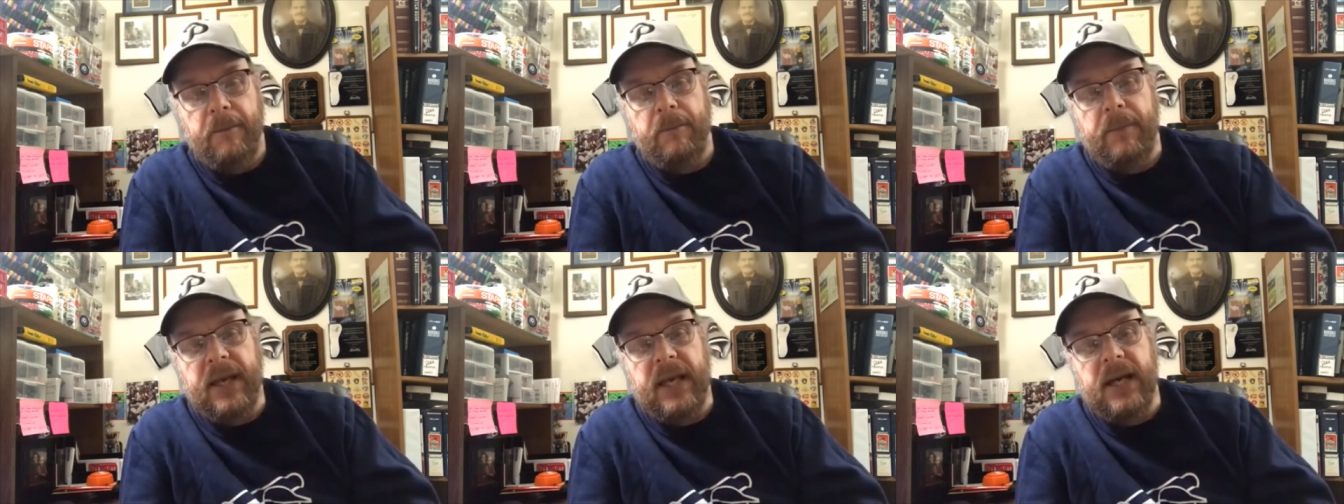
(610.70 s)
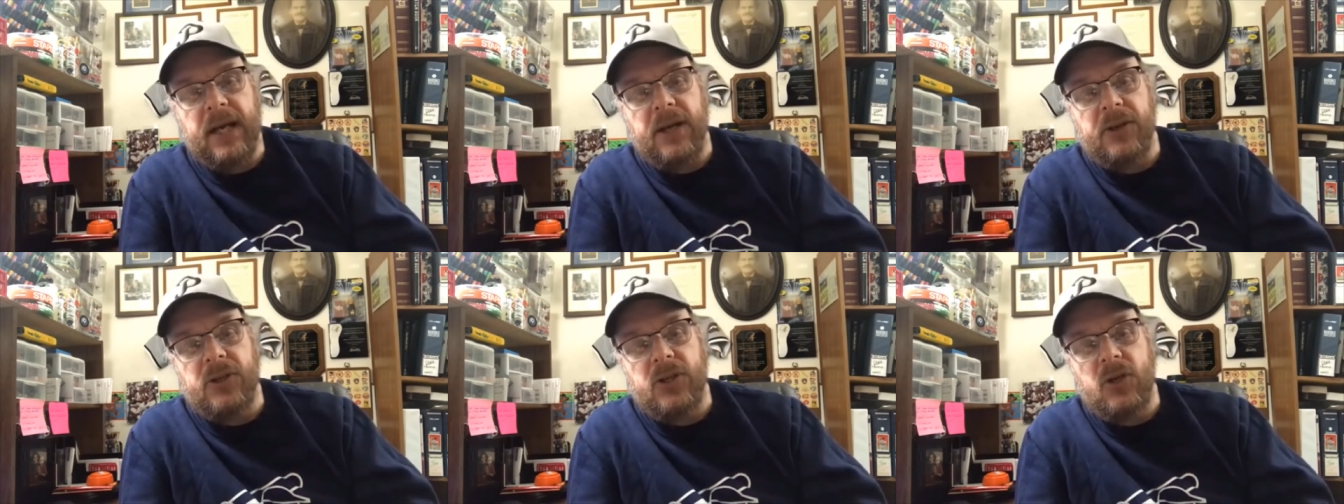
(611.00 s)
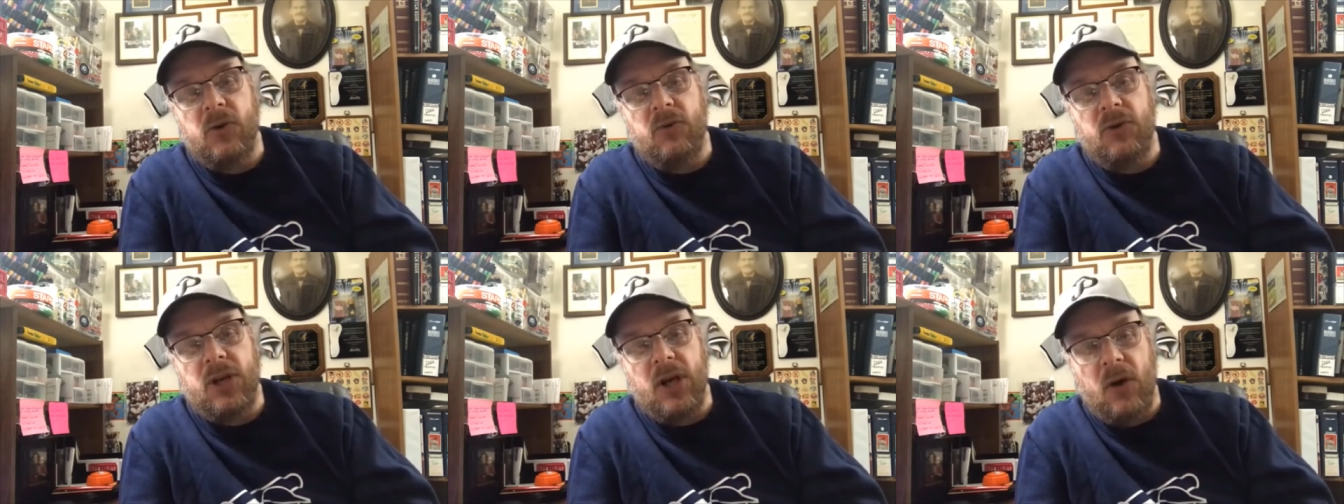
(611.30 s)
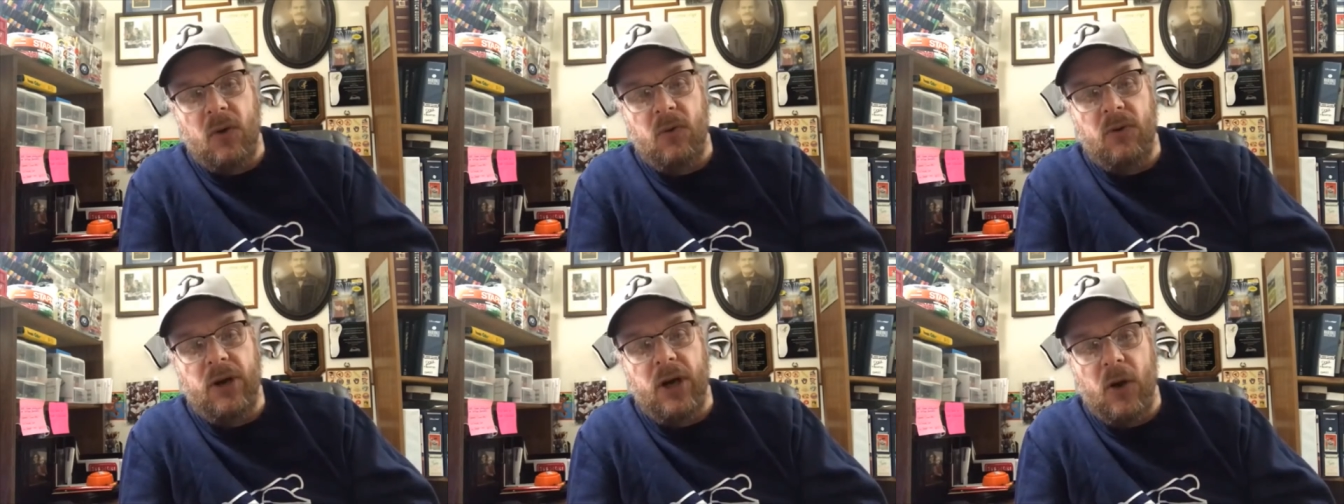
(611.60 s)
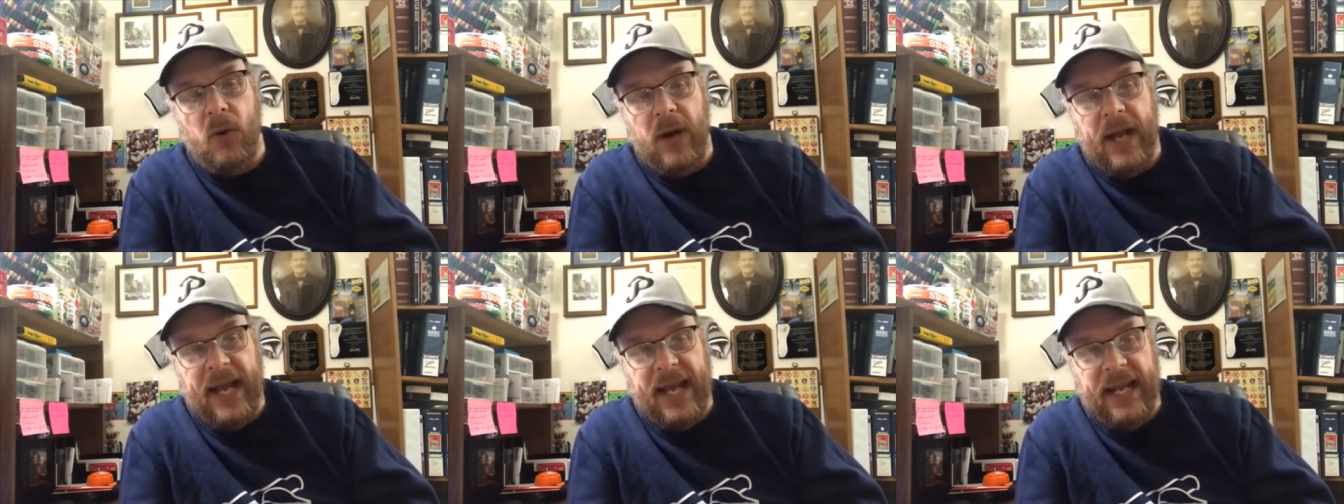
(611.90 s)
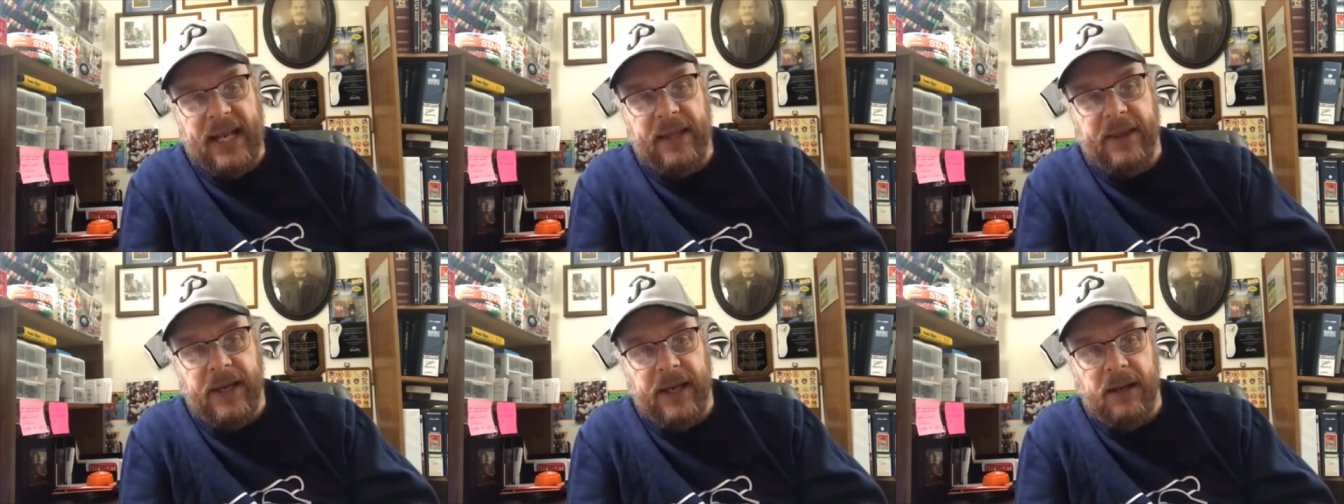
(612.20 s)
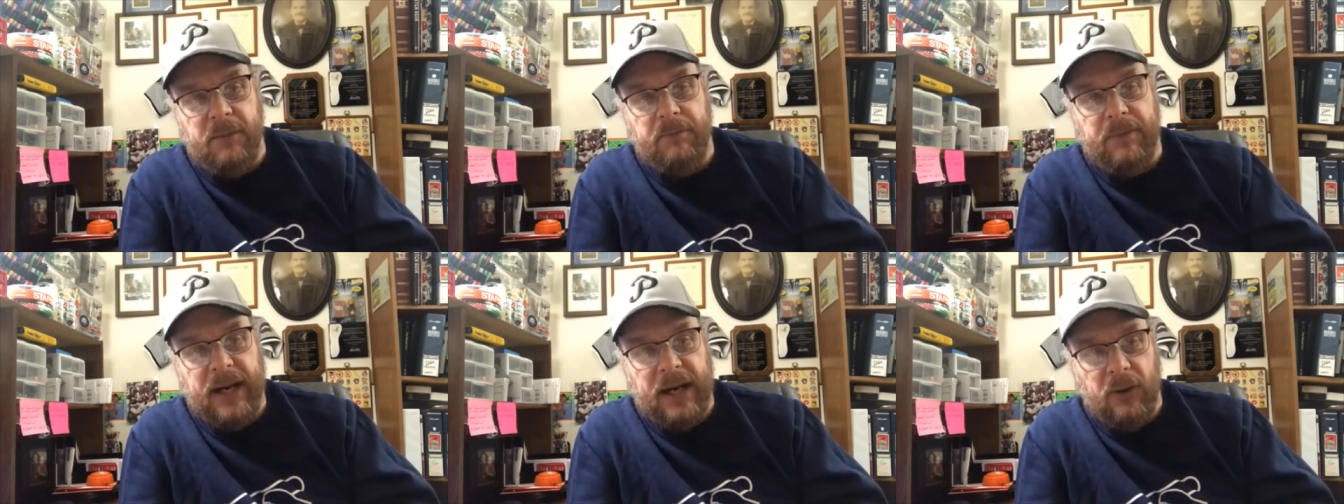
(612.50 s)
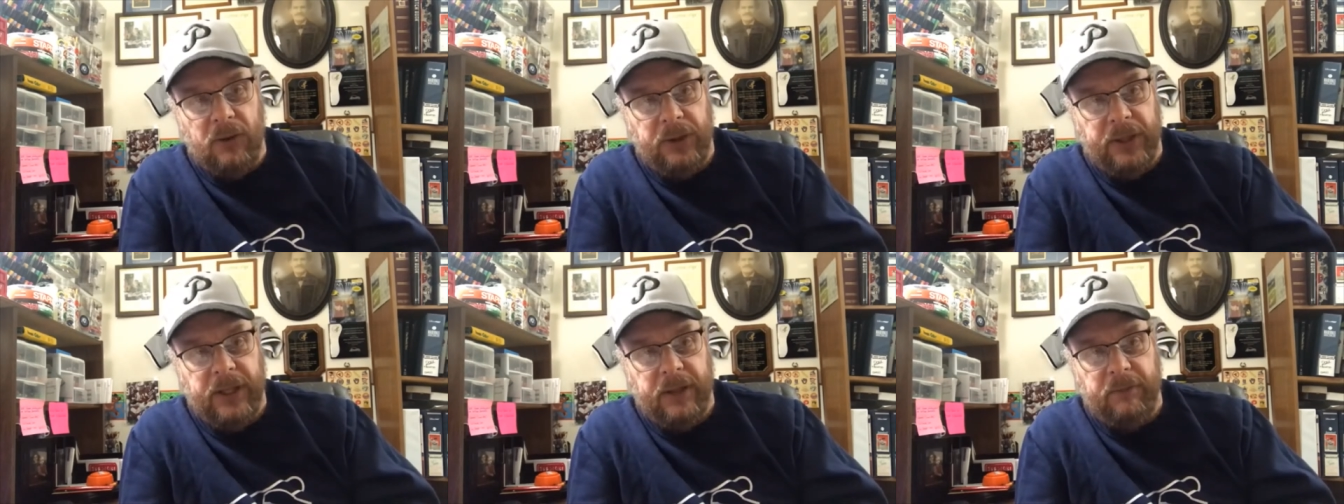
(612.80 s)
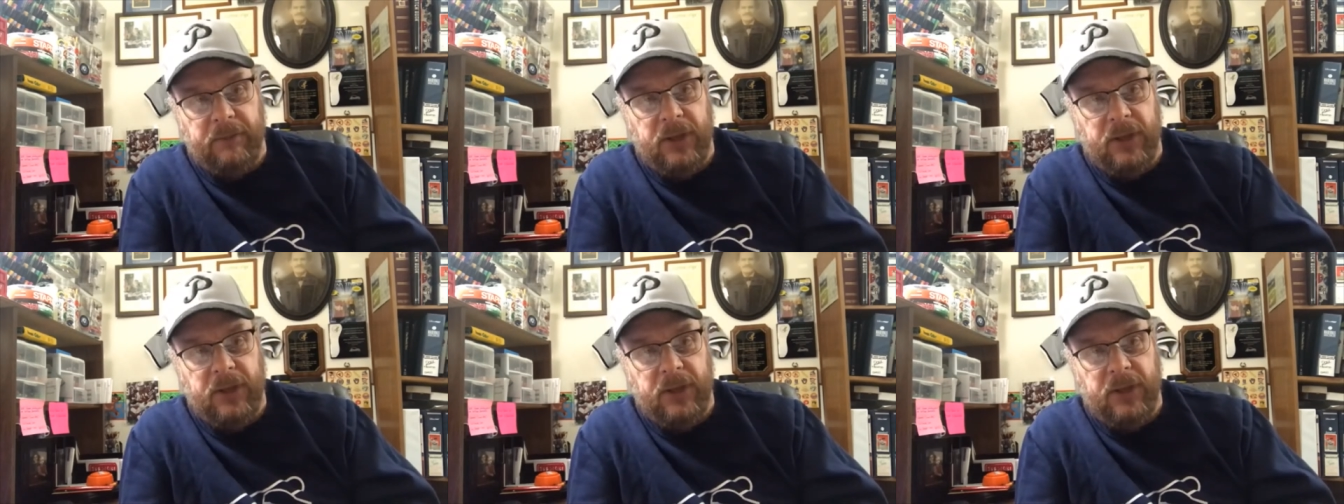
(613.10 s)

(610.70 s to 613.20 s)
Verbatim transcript: Because you don't know anything about them.